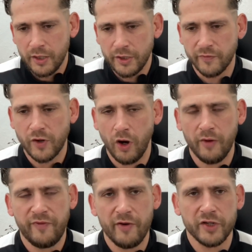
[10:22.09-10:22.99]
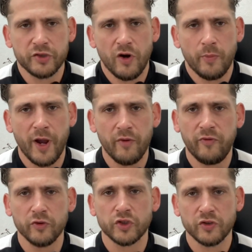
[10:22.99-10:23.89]
a very strong,
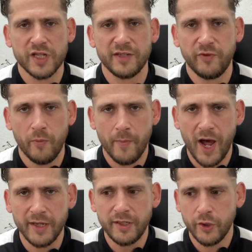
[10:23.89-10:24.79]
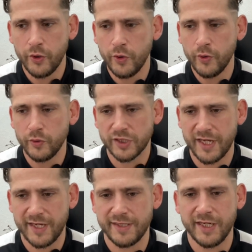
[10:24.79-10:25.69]
powerful, successful man who
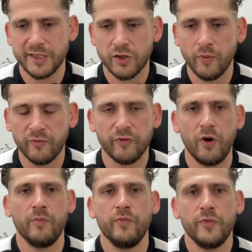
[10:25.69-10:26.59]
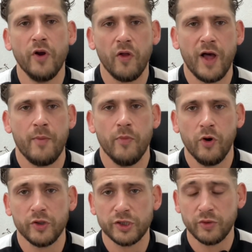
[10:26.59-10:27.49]
says he's come from not that
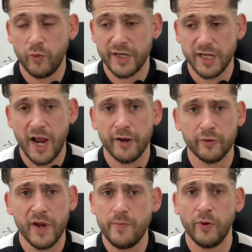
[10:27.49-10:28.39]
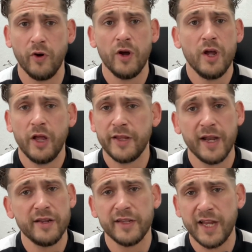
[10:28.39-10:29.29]
much, which I agree, but at the
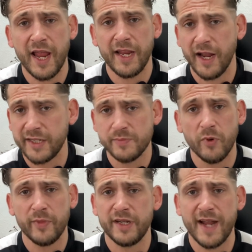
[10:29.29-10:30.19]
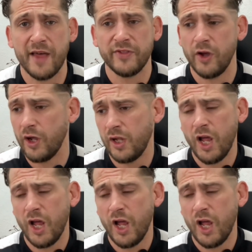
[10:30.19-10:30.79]
end of the day, he had his mum and dad there.